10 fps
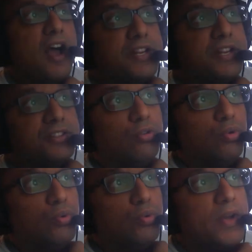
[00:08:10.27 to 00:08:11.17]
in the
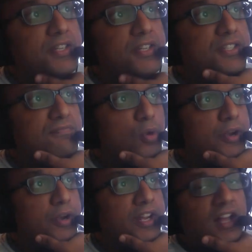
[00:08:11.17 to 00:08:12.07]
cool winds of
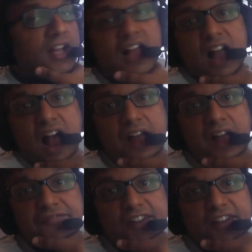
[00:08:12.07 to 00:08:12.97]
morning, I
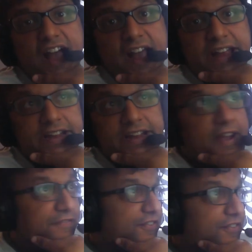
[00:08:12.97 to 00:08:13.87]
fly,
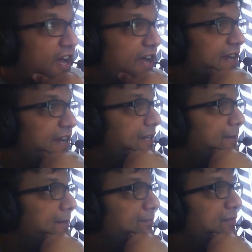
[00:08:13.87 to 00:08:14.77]
I fly.
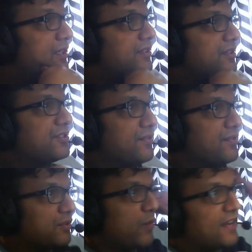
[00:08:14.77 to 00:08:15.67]
The
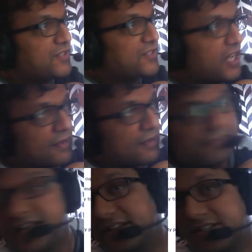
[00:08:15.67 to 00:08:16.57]
servant waved to him. Yes,